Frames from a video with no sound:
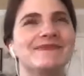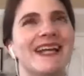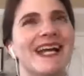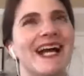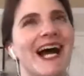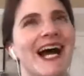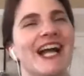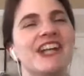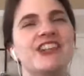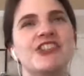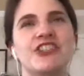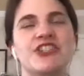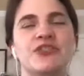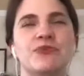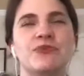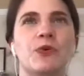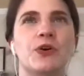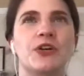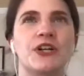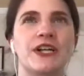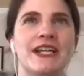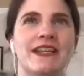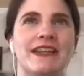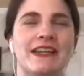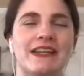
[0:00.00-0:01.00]
i just
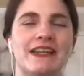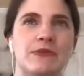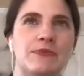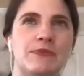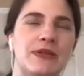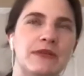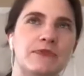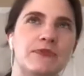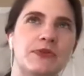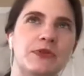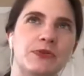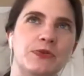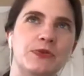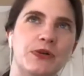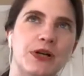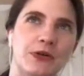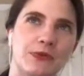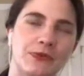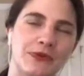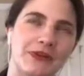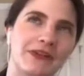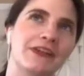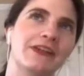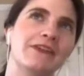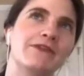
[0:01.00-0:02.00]
worry that the people who
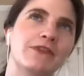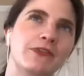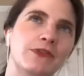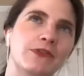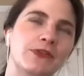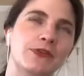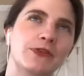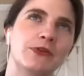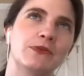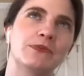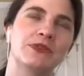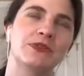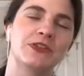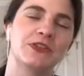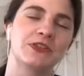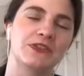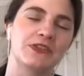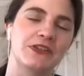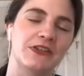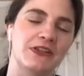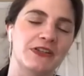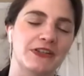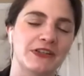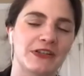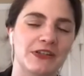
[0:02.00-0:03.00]
are really vulnerable
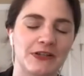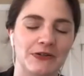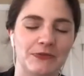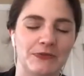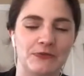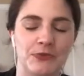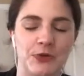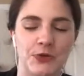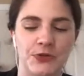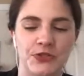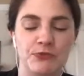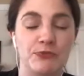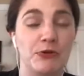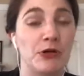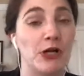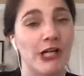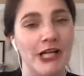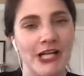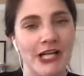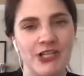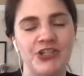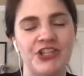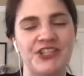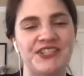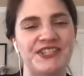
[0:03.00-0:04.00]
to the most
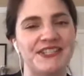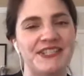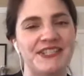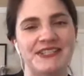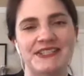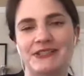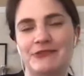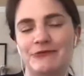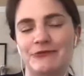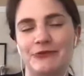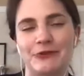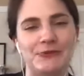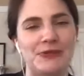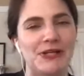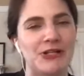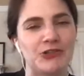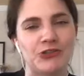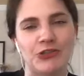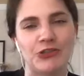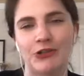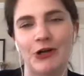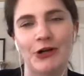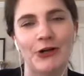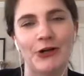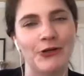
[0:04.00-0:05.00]
pernicious
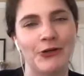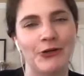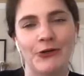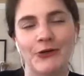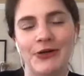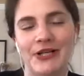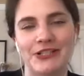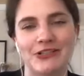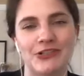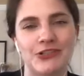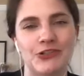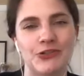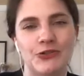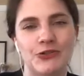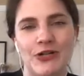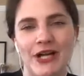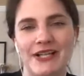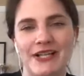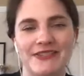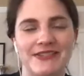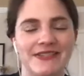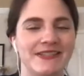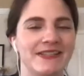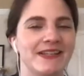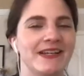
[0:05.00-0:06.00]
disinformation aren't going to
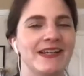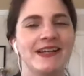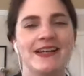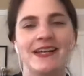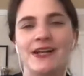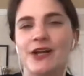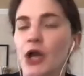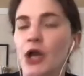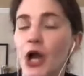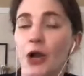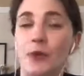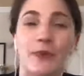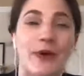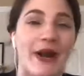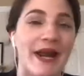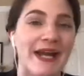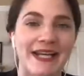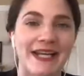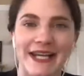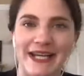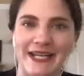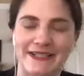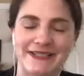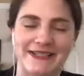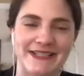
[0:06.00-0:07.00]
trust a
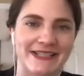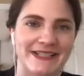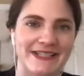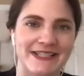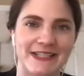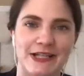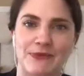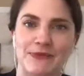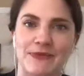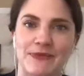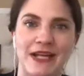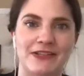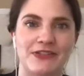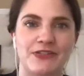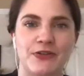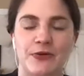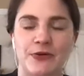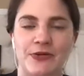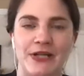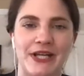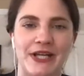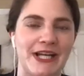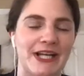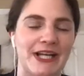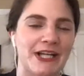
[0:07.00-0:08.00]
ranking system that's
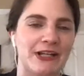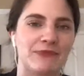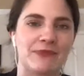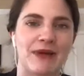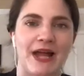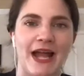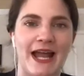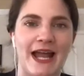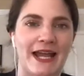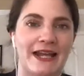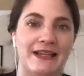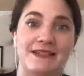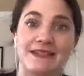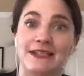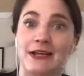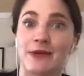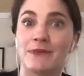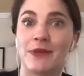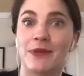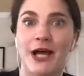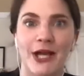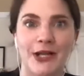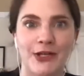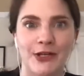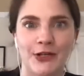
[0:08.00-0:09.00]
created by some
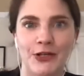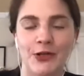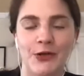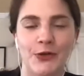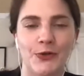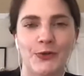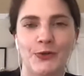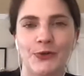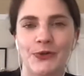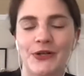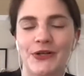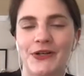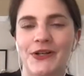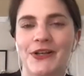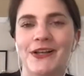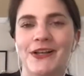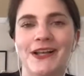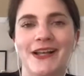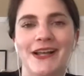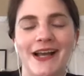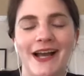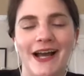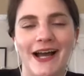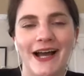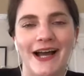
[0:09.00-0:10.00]
unknown
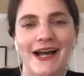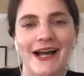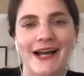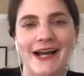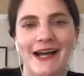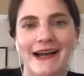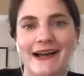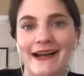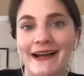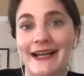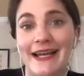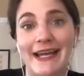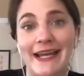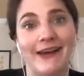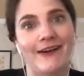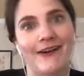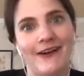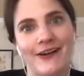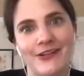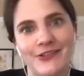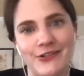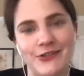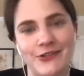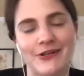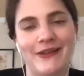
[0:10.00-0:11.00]
uh,
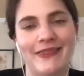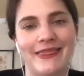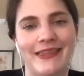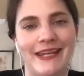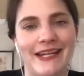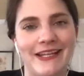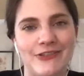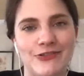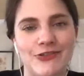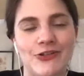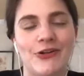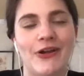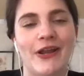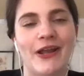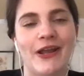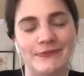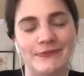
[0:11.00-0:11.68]
character on the internet